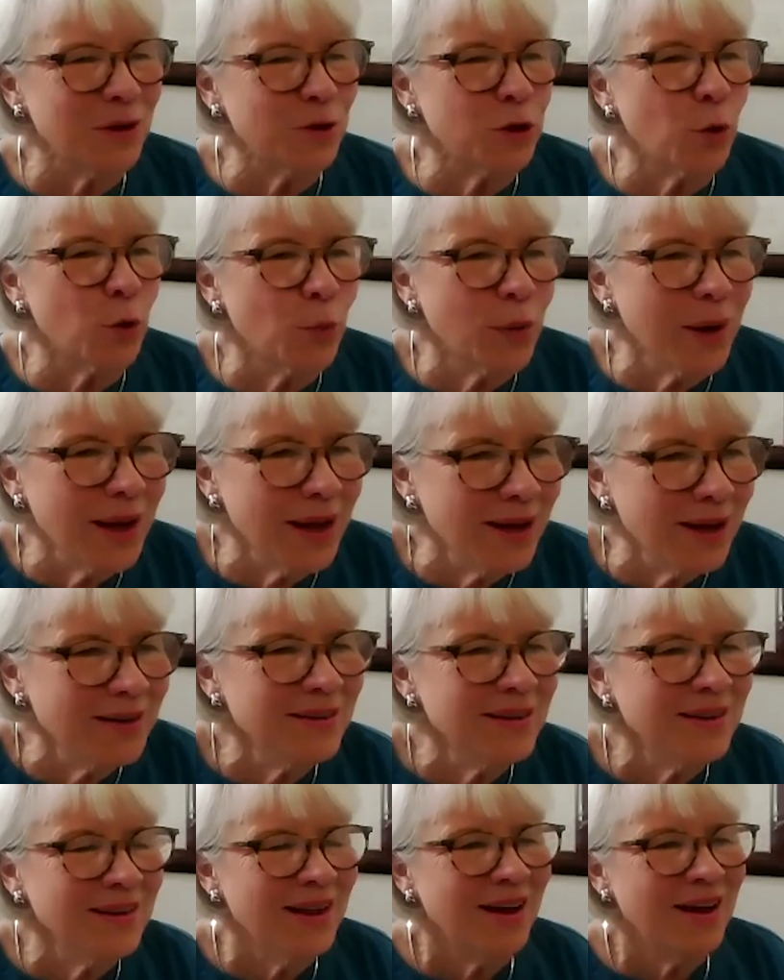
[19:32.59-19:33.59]

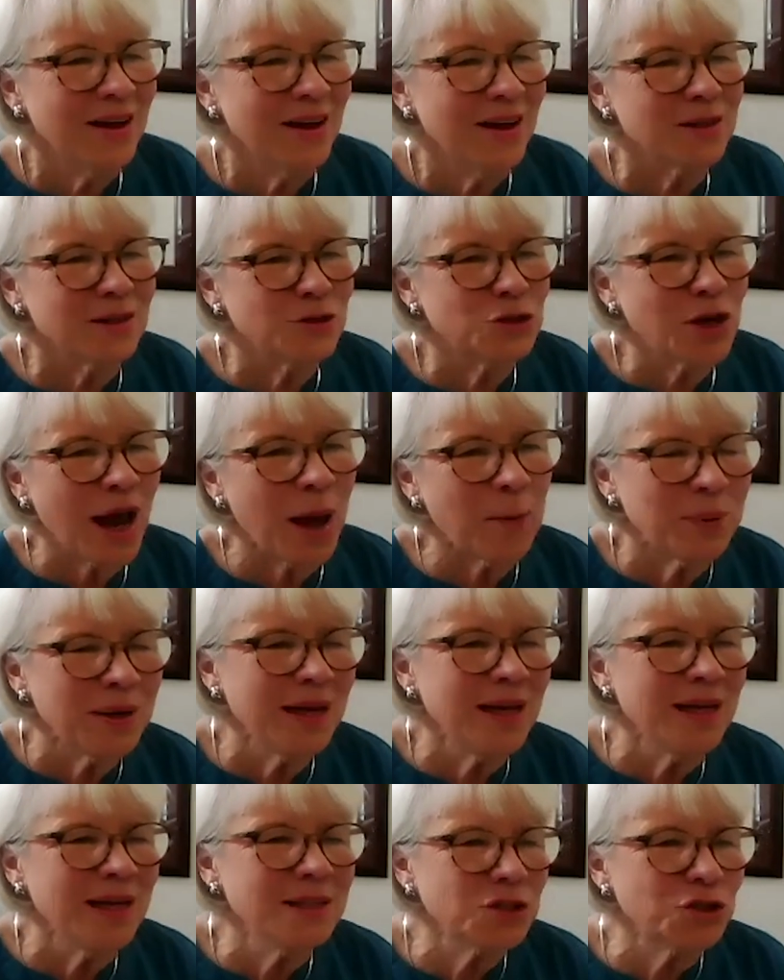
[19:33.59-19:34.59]
Korean,
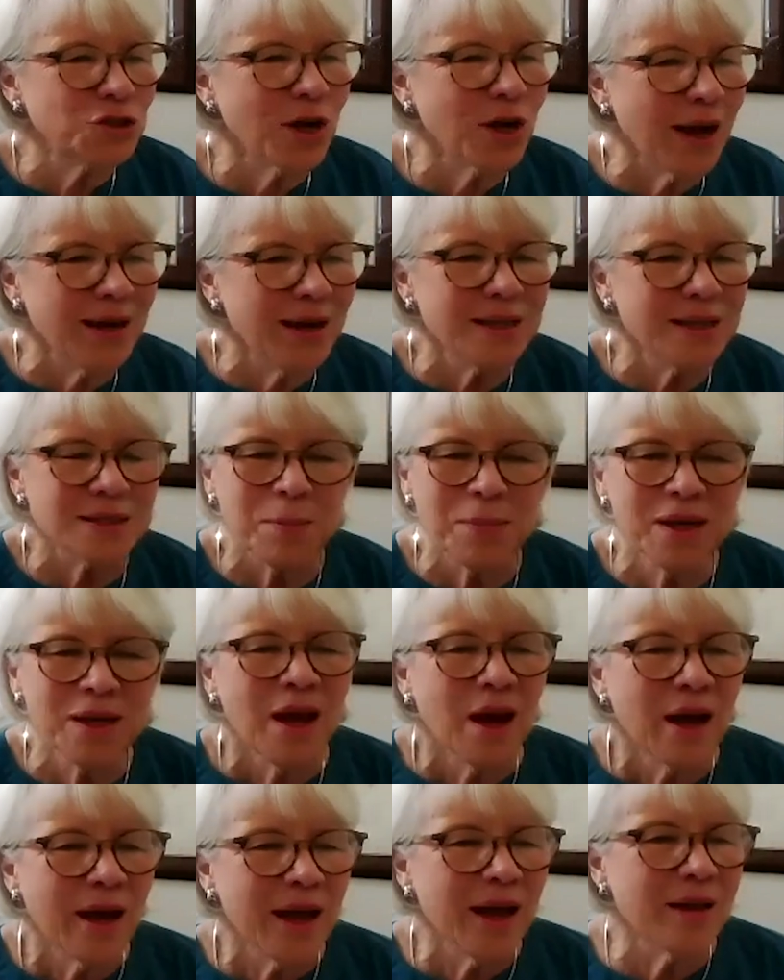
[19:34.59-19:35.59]
Japanese, Chinese. I
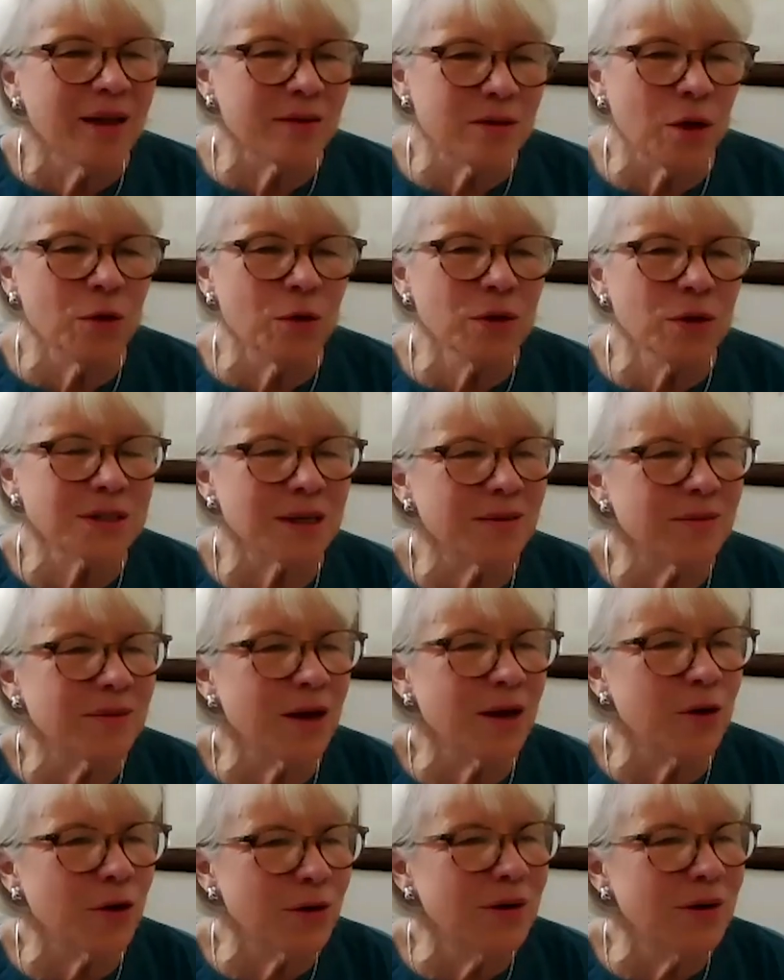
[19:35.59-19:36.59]
mean, those
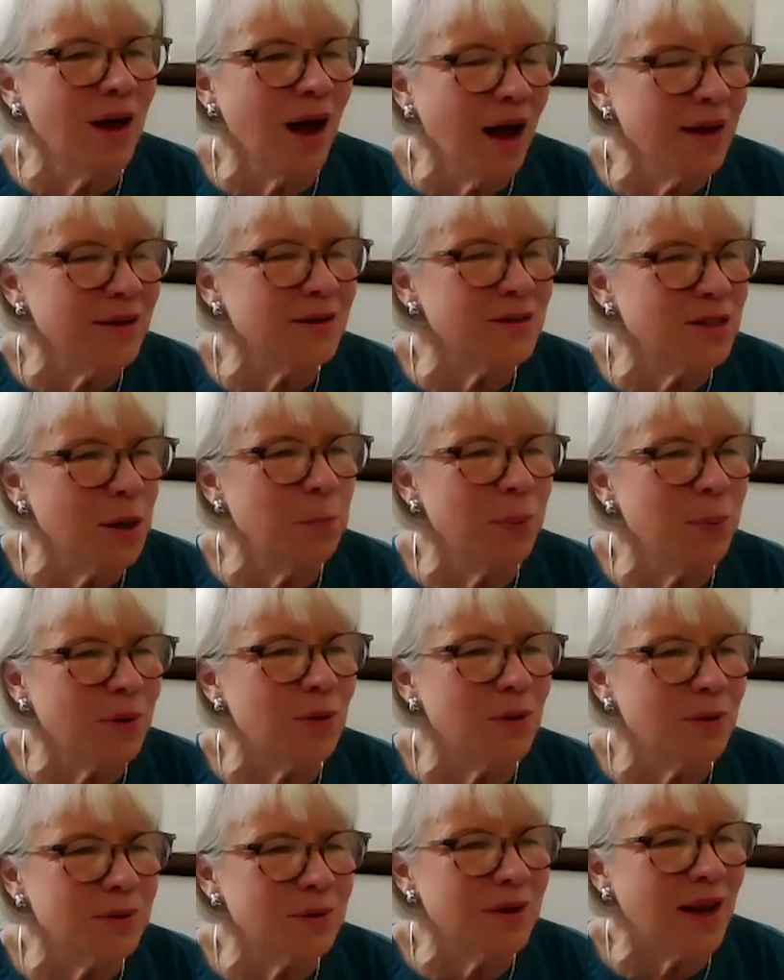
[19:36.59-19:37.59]
that are not
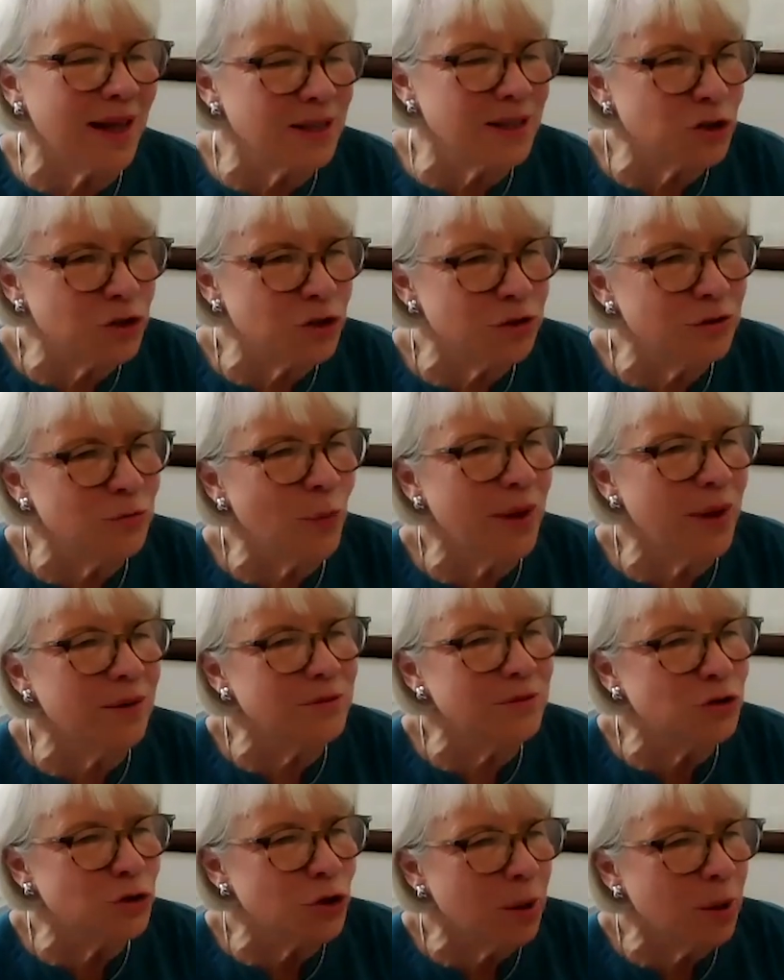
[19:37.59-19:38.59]
typical, like
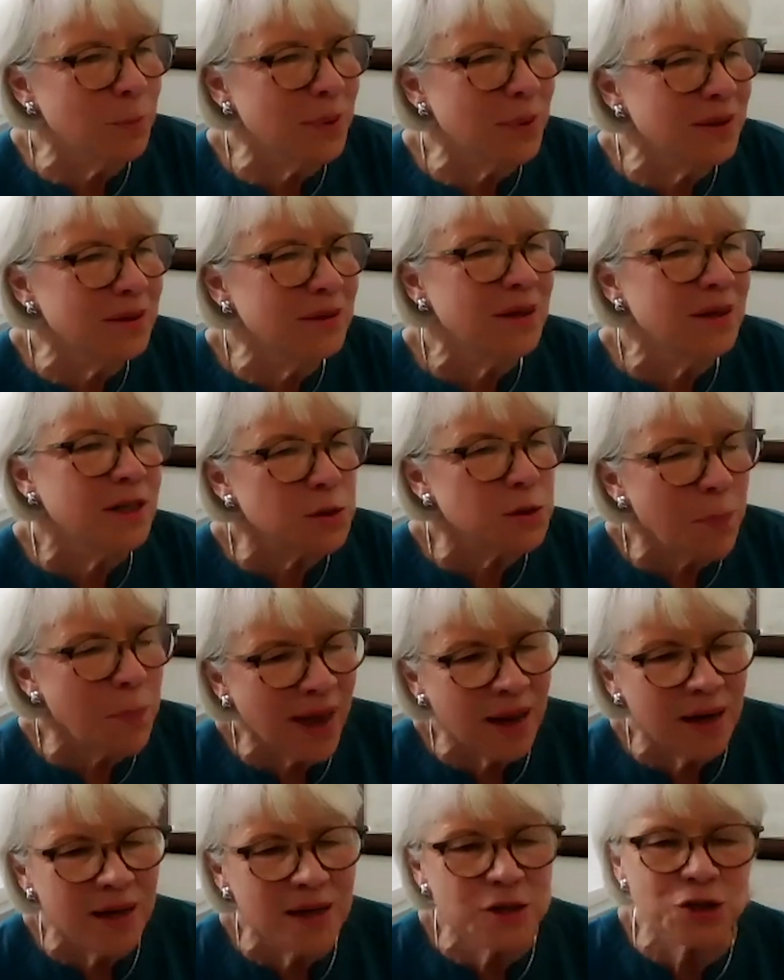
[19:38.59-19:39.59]
we German,
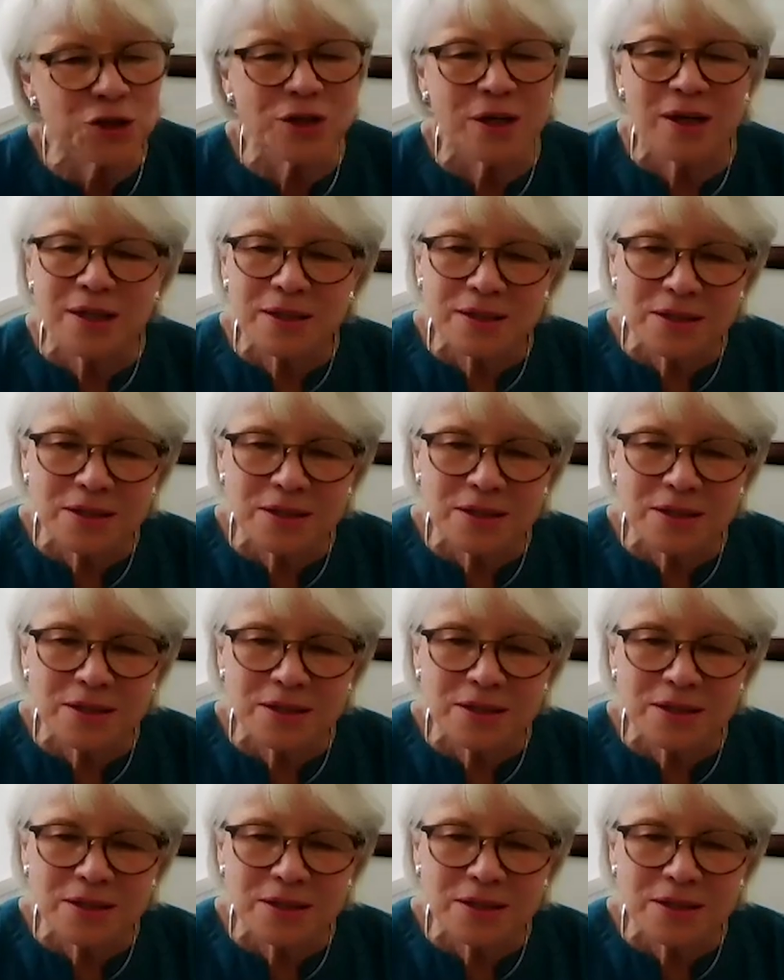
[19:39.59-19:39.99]
Spanish,